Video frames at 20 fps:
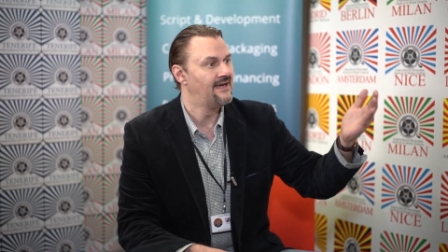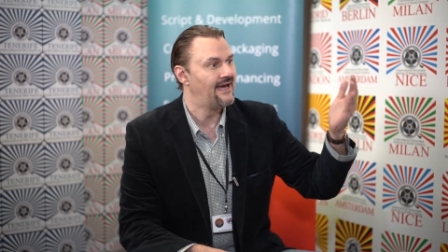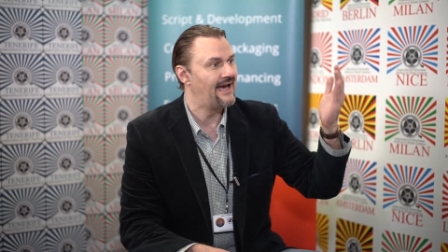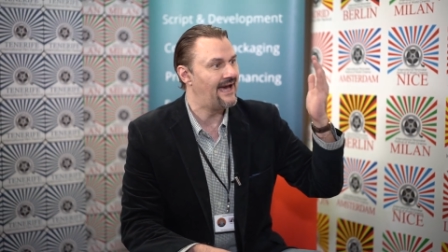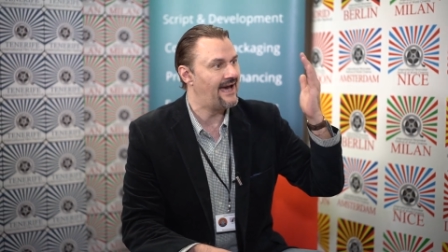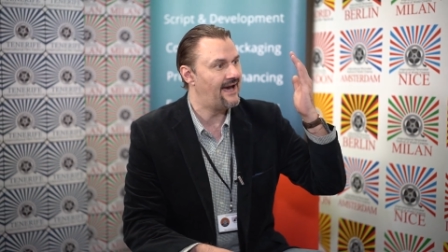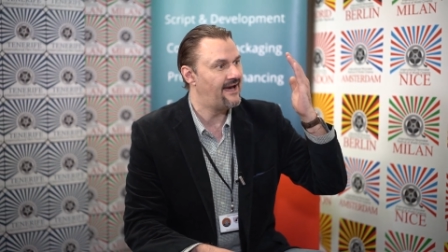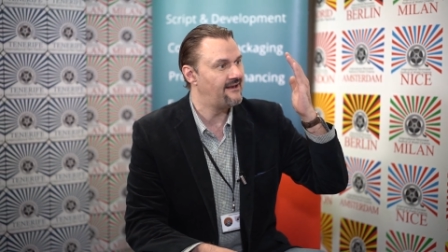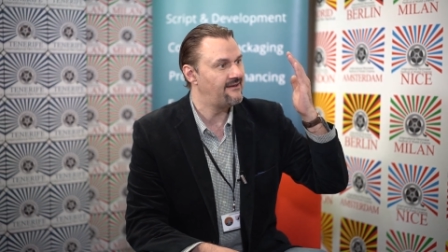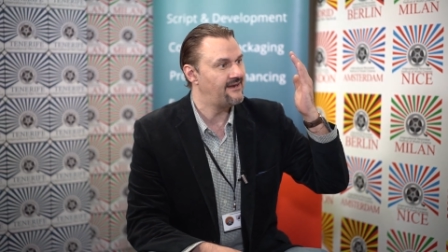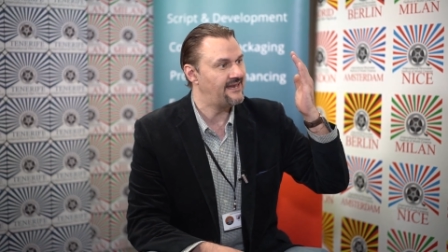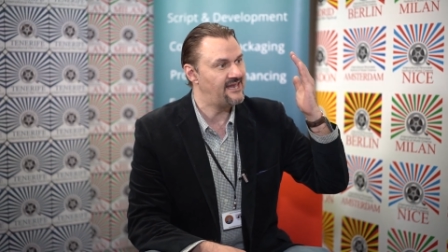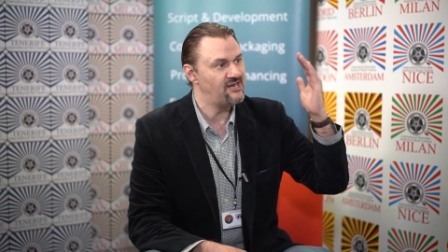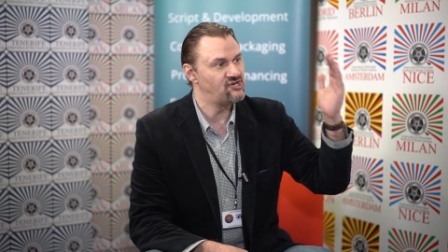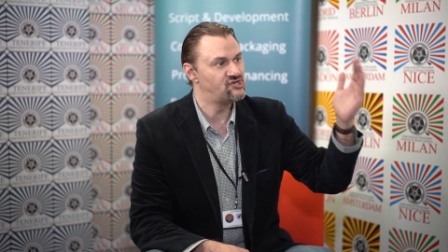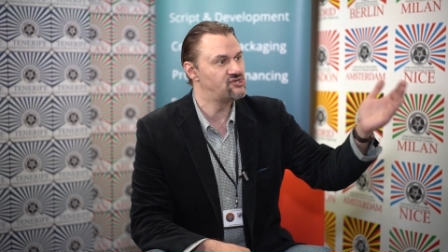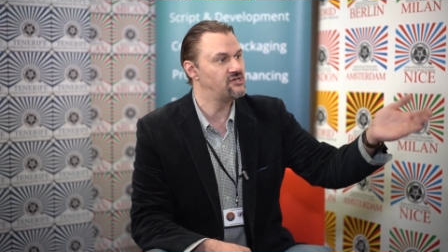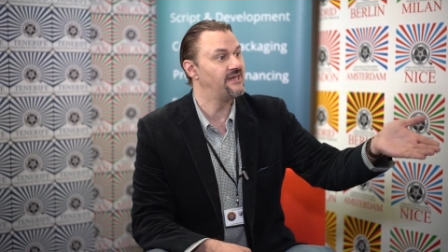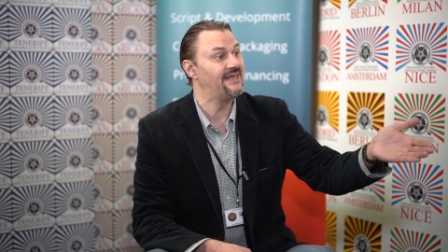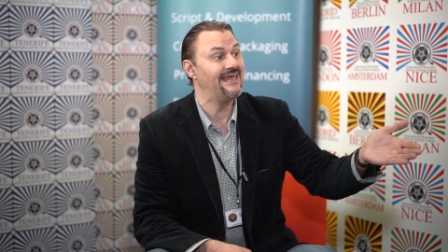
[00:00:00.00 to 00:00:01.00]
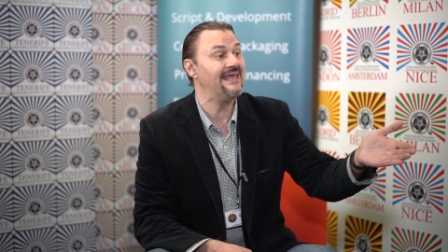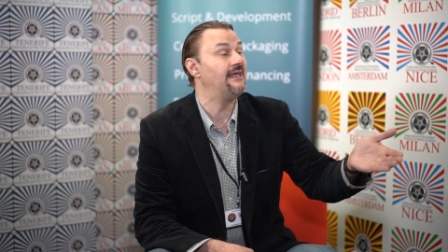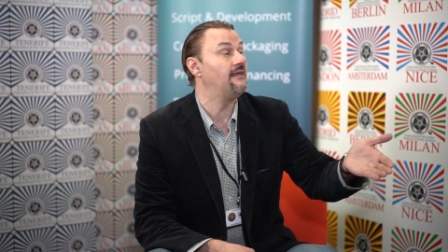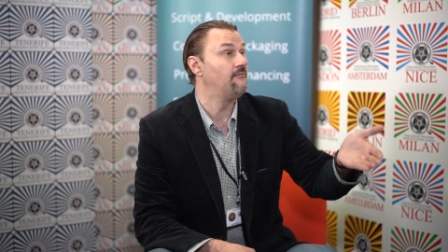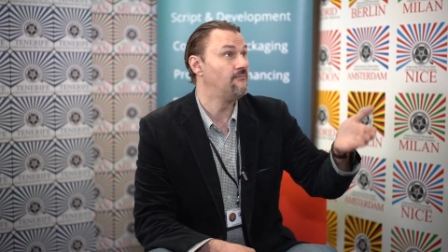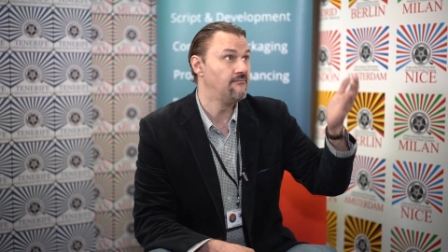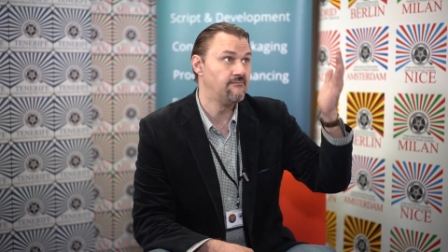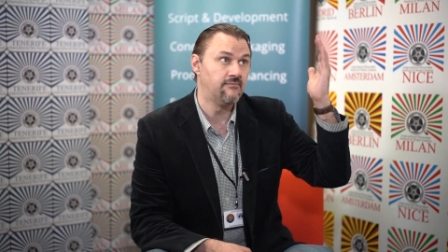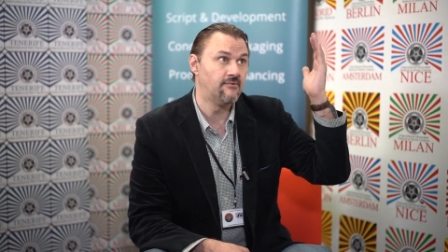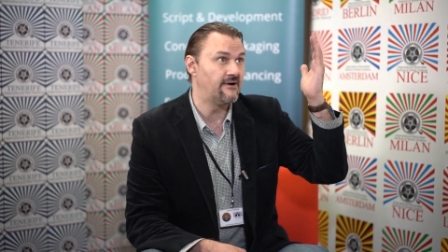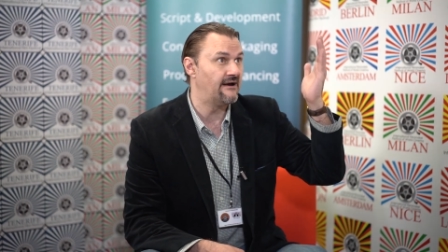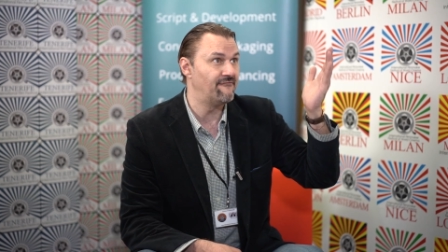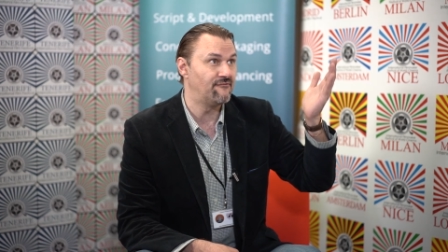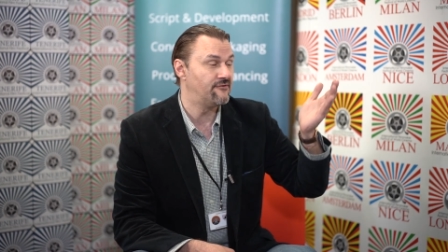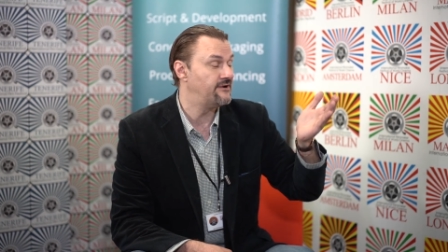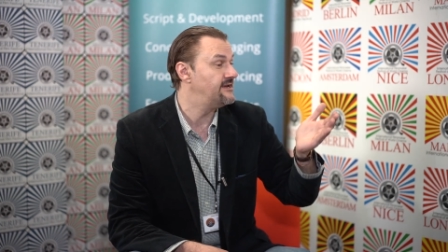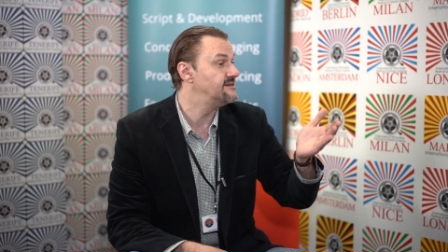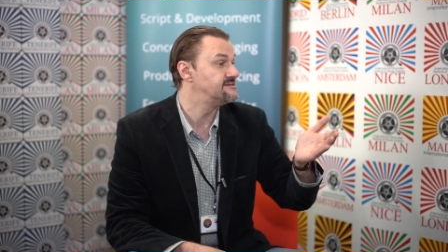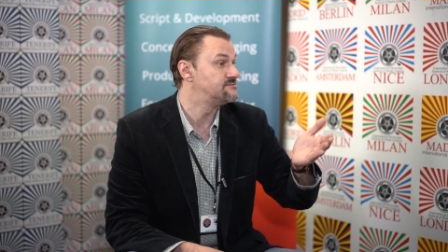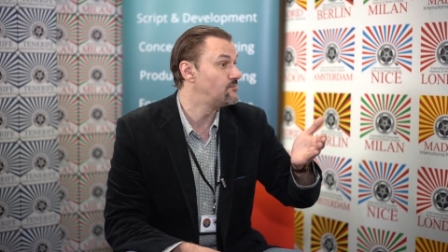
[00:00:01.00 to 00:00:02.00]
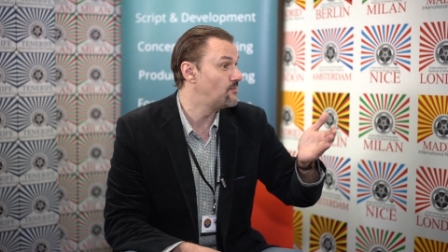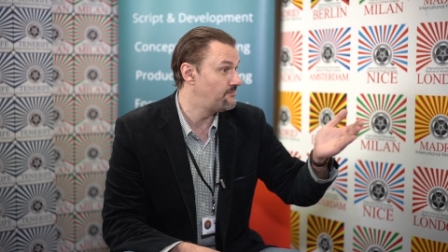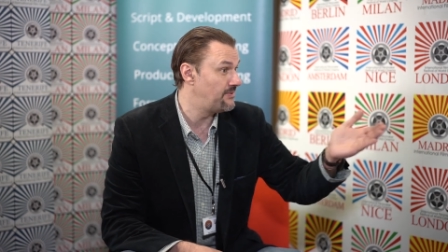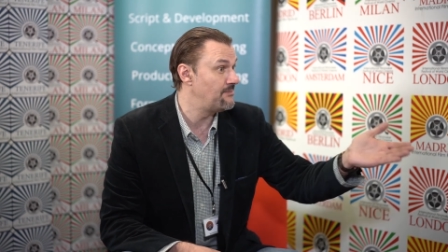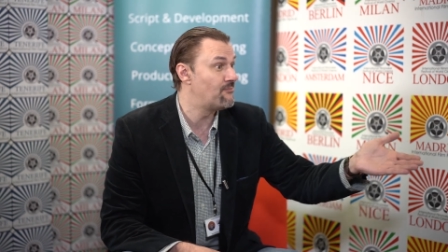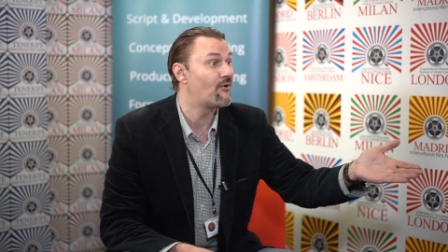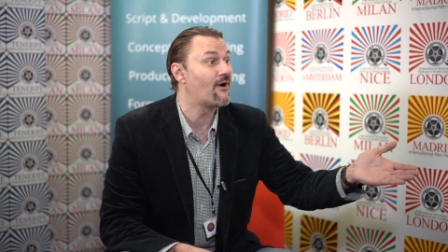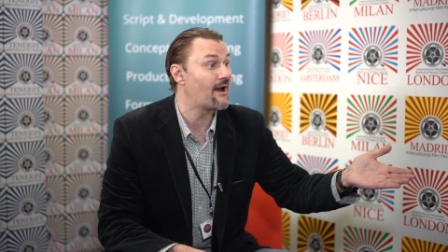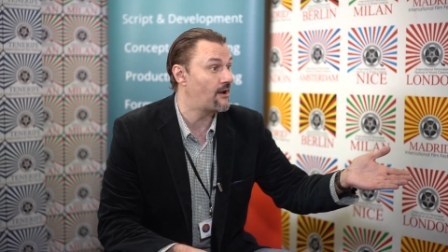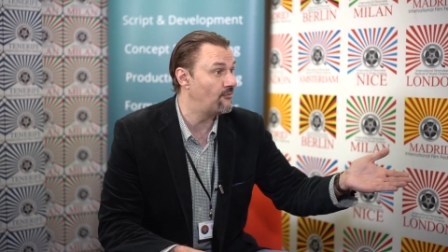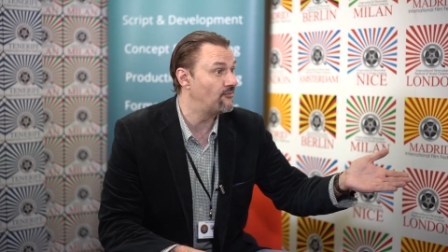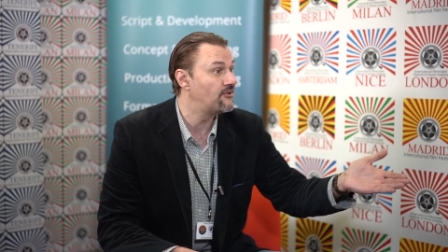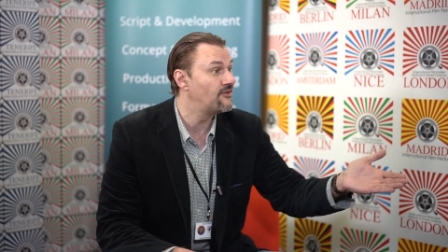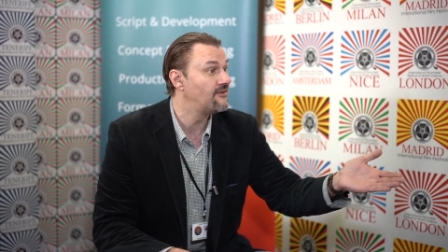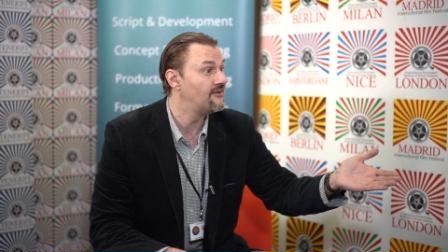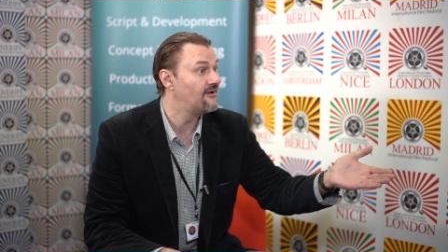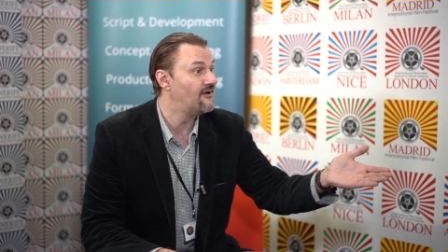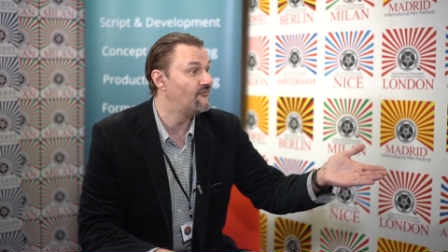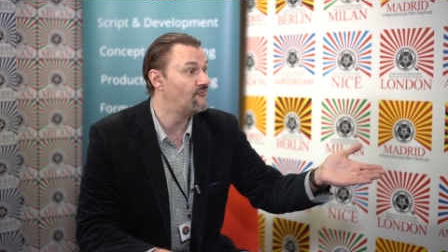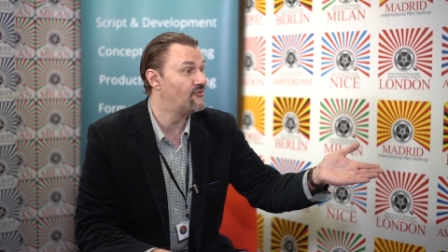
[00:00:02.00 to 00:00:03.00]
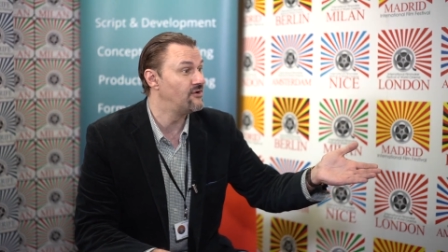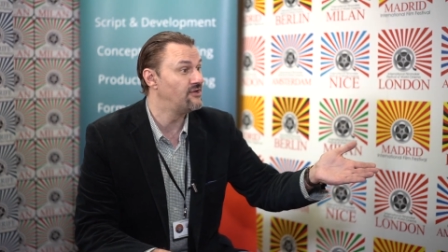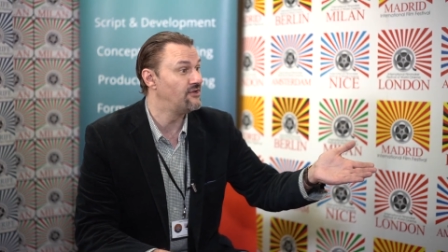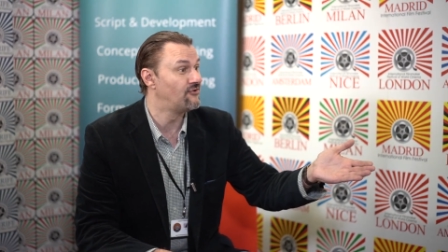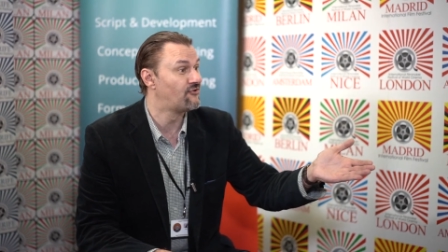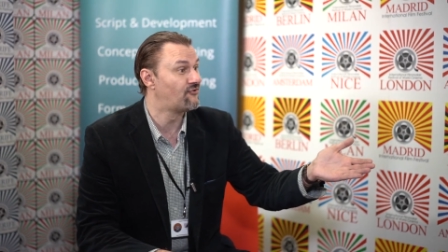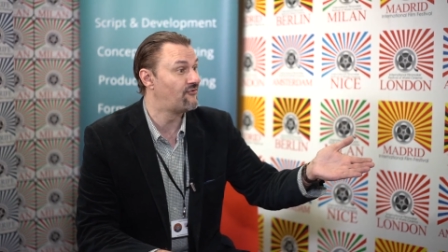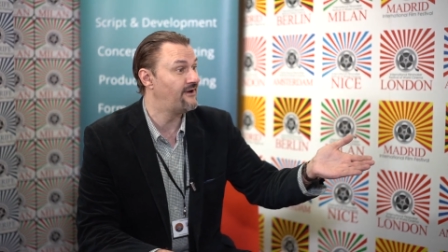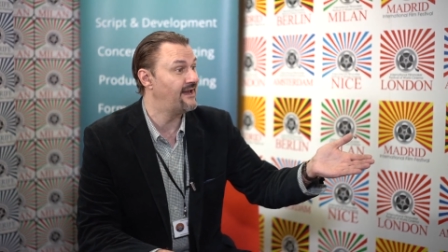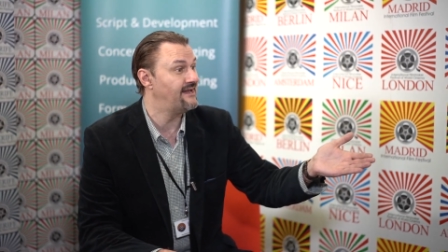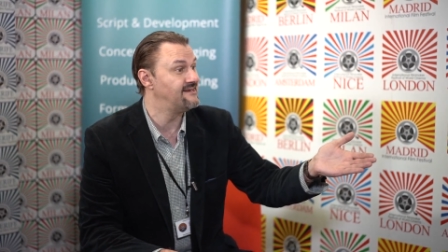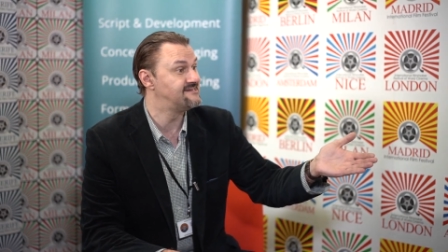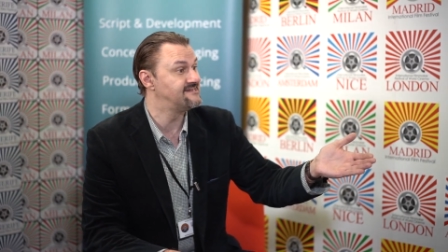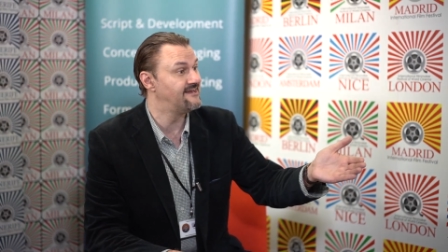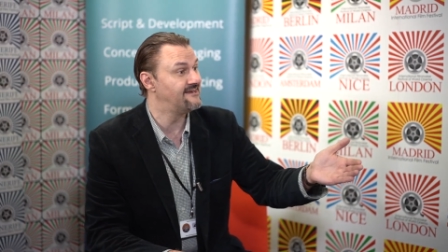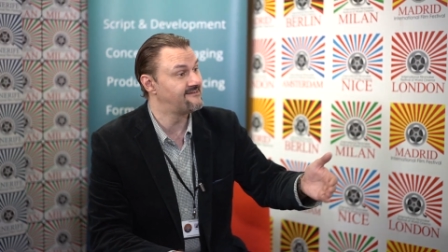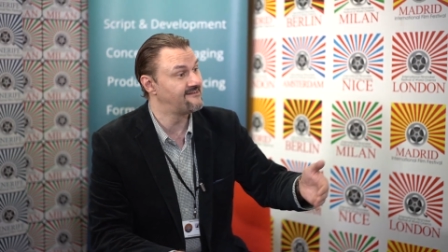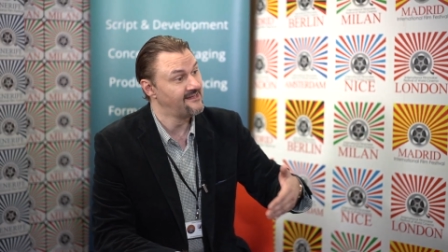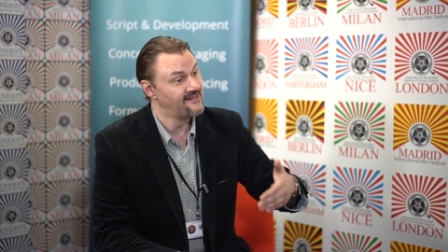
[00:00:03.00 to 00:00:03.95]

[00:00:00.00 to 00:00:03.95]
and he wherever he is will be proud of what you created.